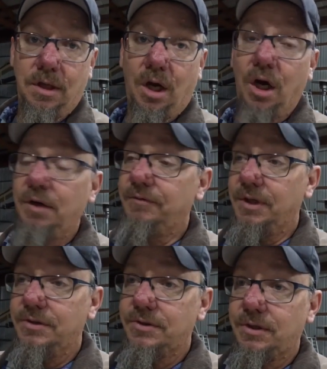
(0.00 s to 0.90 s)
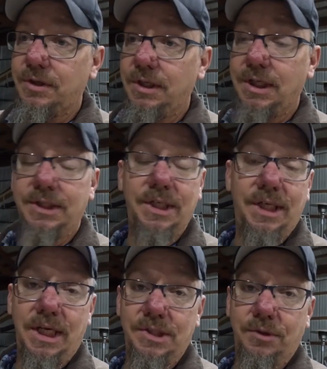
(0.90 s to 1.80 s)
Harvest, the
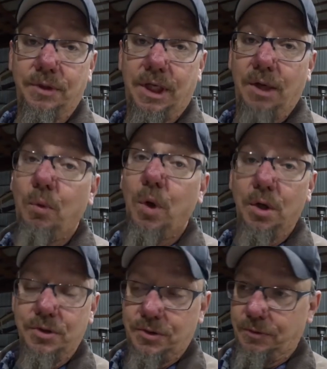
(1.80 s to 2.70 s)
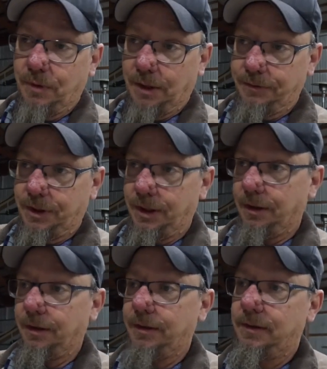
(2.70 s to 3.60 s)
days only get worse throughout the year.